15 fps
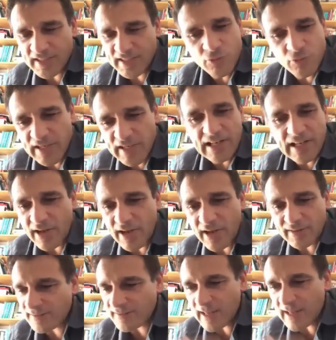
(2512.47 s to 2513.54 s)
He really
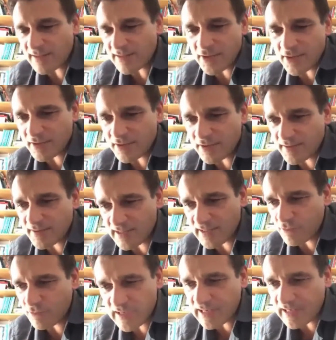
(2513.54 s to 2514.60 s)
liked dancers, he
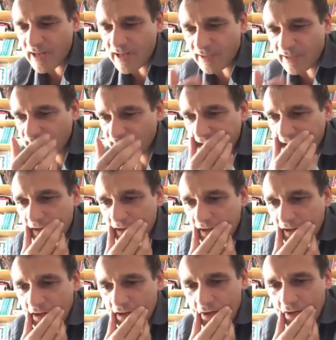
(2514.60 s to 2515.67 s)
really liked
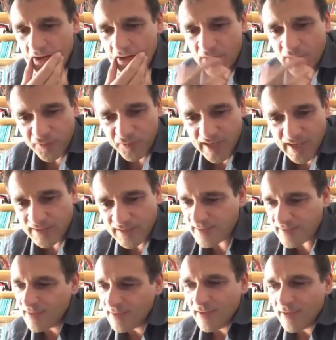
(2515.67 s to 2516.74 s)

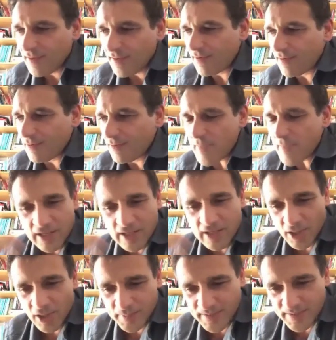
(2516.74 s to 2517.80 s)
effects,
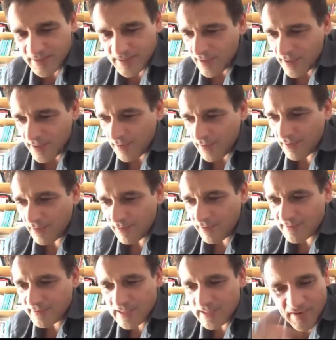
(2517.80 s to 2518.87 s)
makeups,
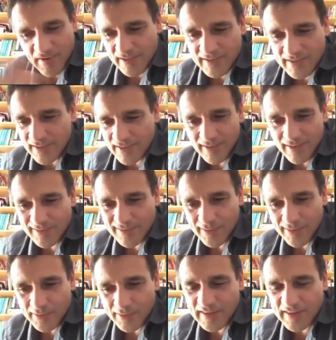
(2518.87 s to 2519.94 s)
divas, and
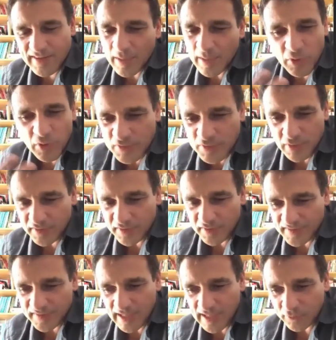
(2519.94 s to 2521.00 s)
the atmosphere of the
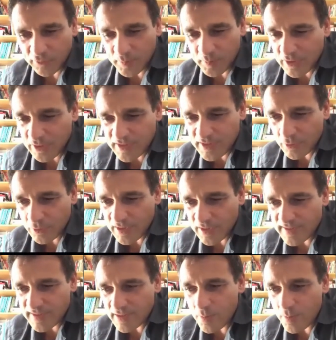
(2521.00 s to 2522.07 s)
theater, because it
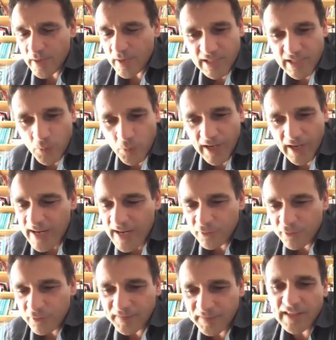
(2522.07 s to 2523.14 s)
was a place where
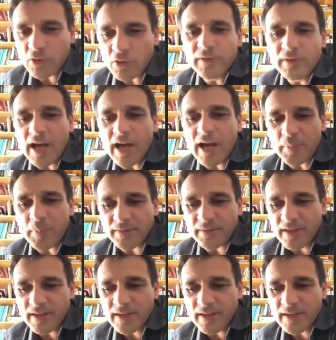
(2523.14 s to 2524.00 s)
everything could happen.